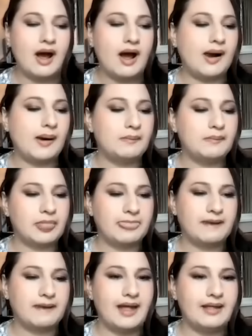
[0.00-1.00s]
um,
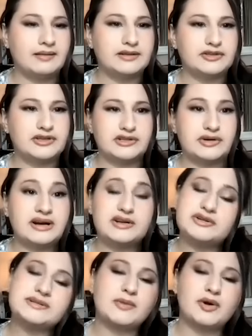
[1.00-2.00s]
and just try to
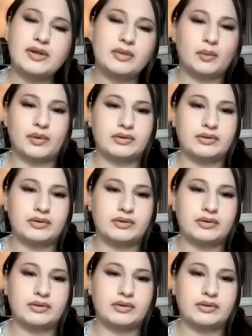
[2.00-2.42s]
do some good in the